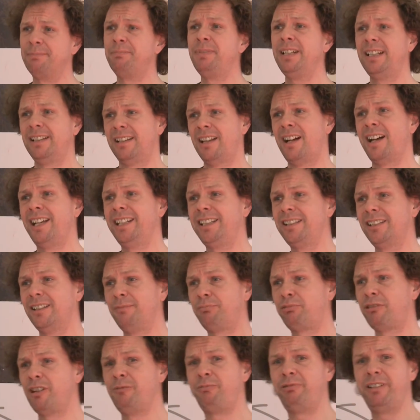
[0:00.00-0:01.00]
bit like
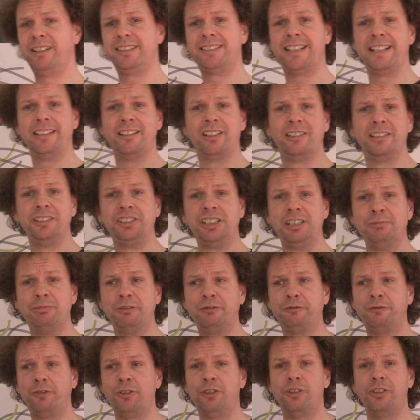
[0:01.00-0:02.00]
appropriate technology
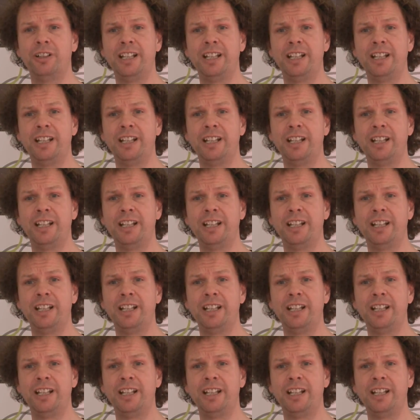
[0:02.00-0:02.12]
before.